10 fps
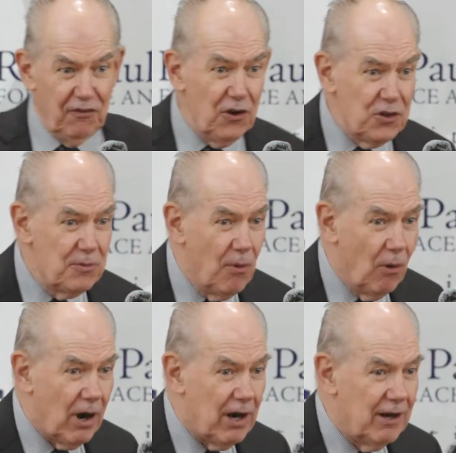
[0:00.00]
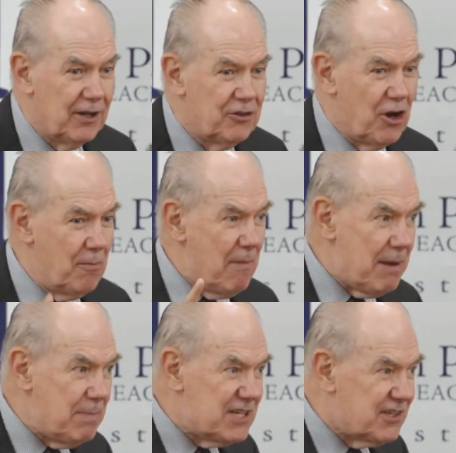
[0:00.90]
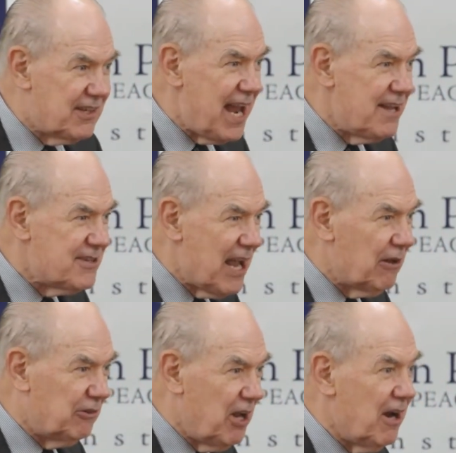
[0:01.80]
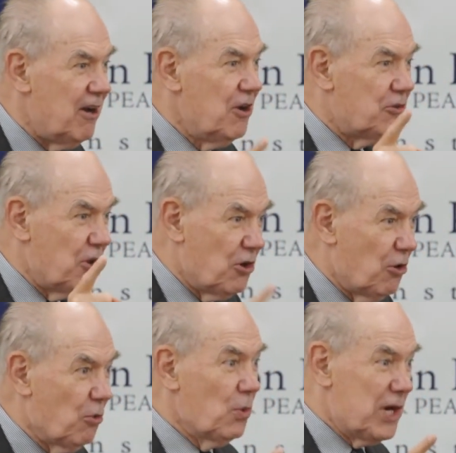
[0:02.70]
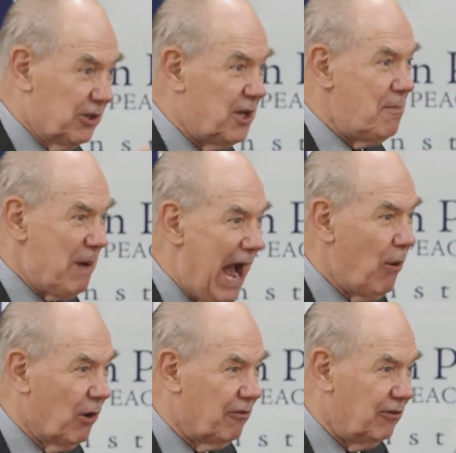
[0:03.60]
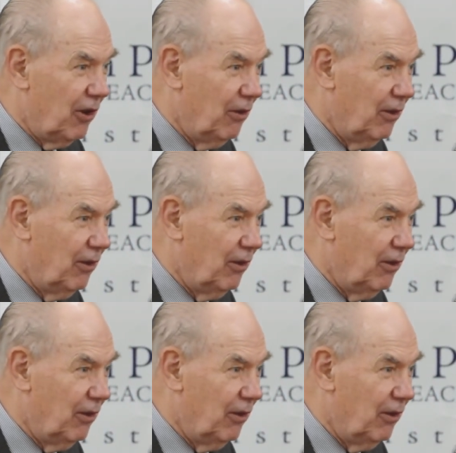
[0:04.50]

furthermore, there may be states out there that are really powerful.